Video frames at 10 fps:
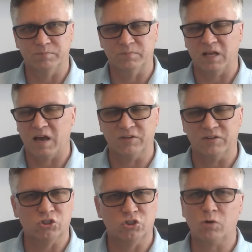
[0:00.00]
having
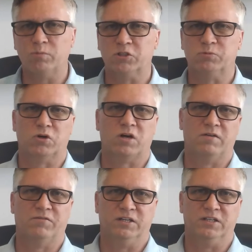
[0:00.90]
so much more
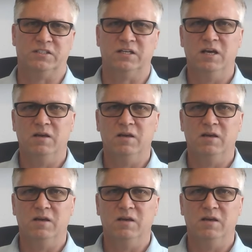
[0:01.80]
confidence